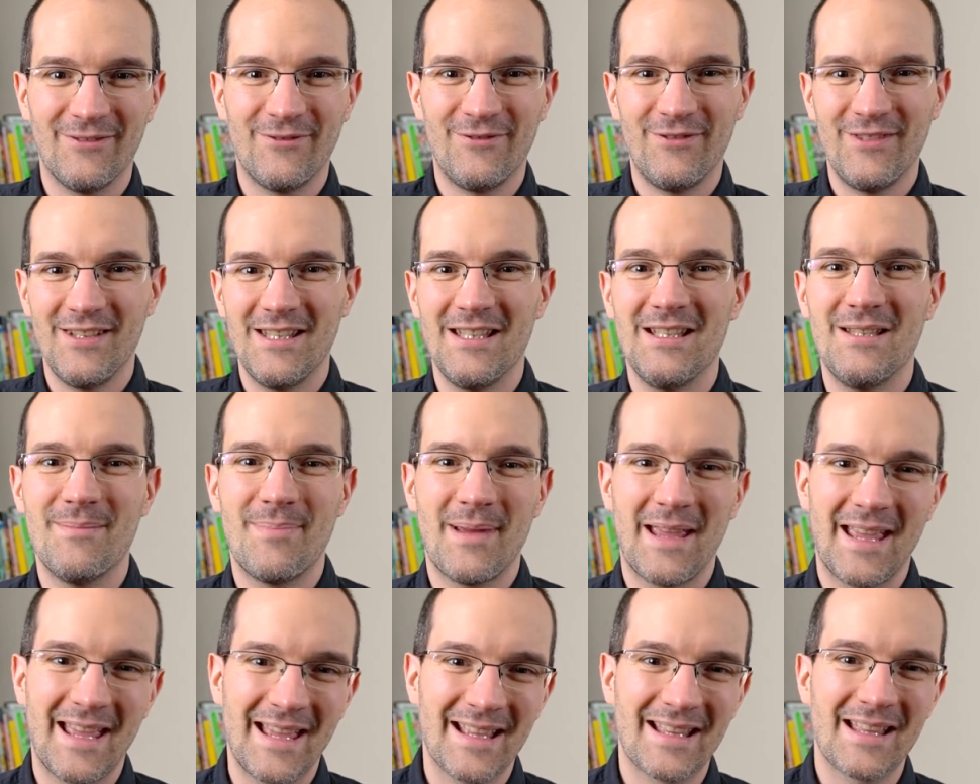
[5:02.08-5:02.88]

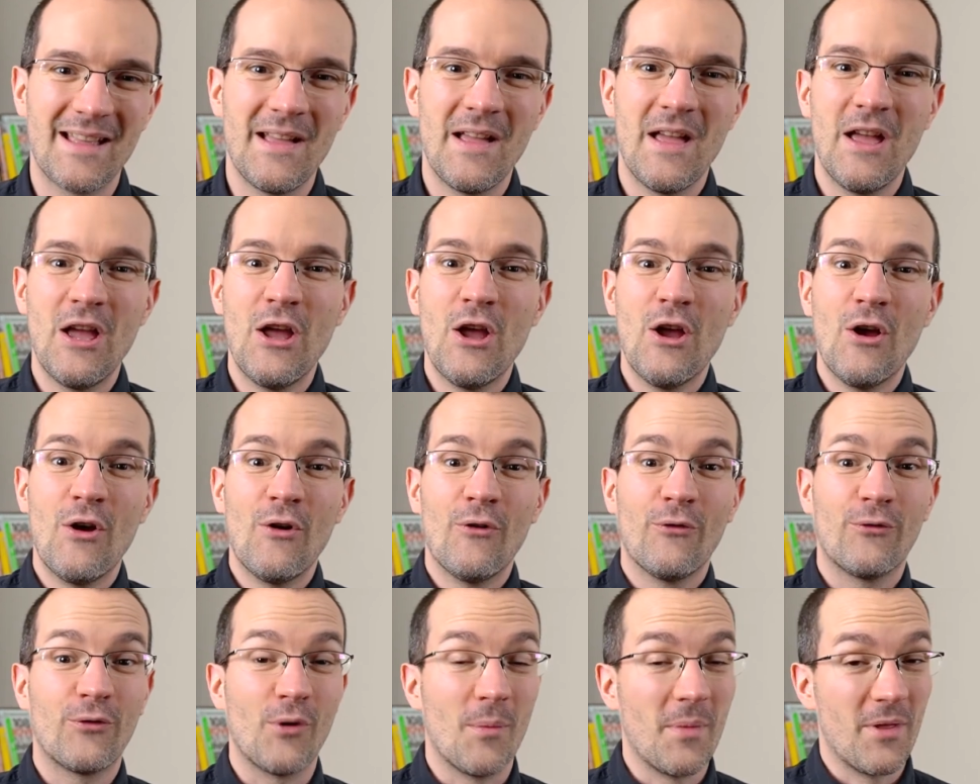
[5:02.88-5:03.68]
feedback
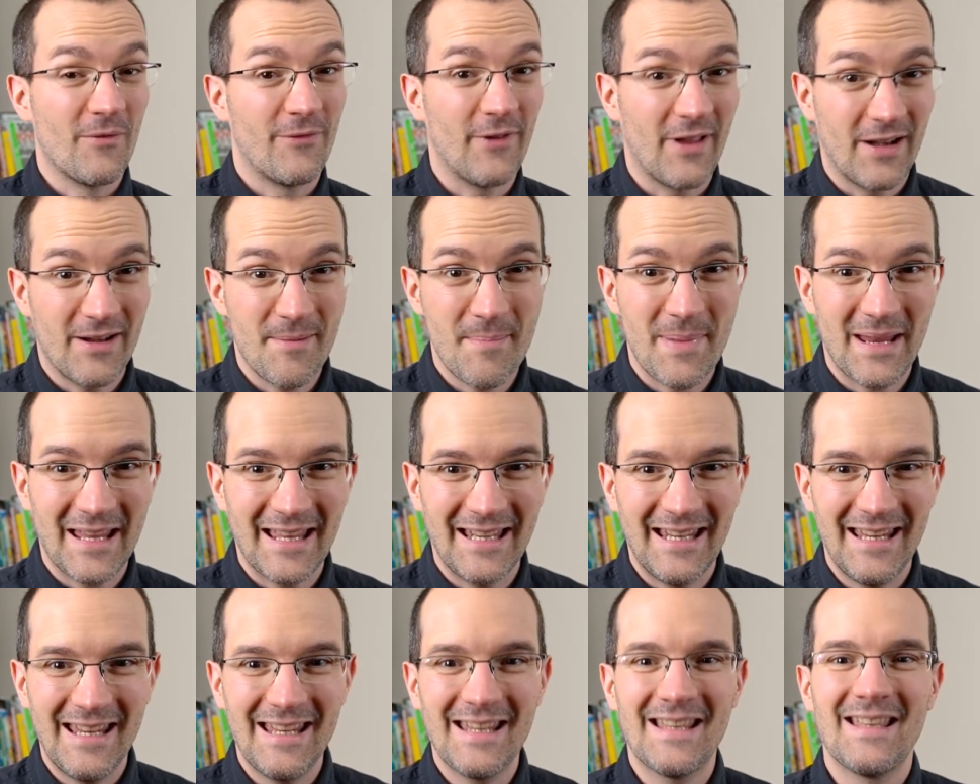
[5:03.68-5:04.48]
from the very
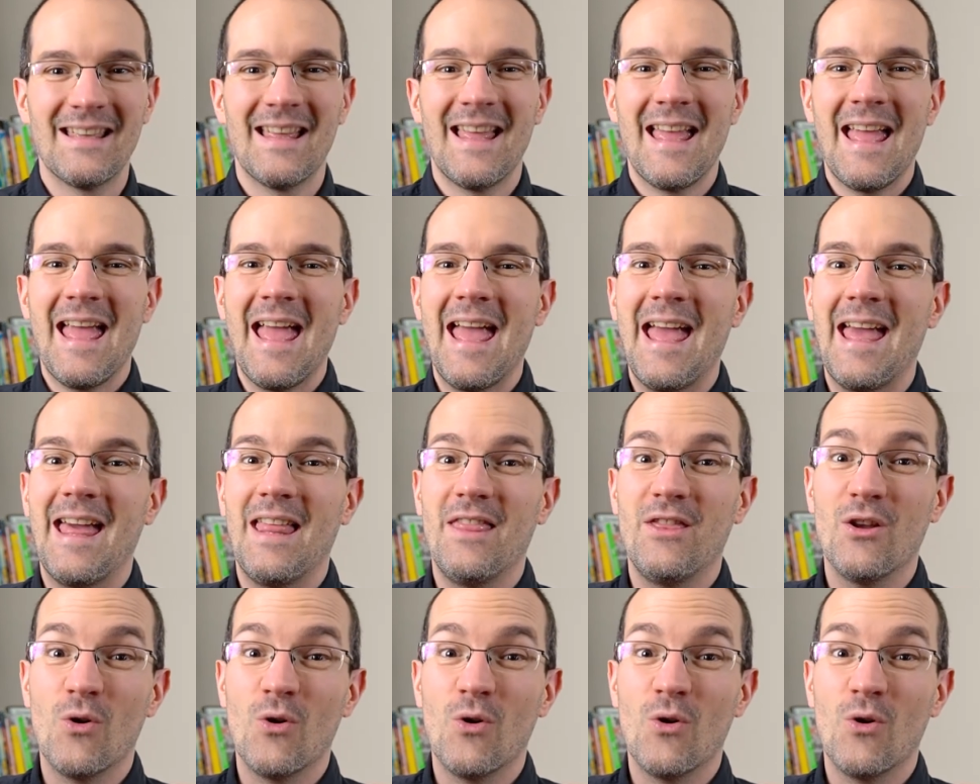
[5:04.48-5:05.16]
beginning and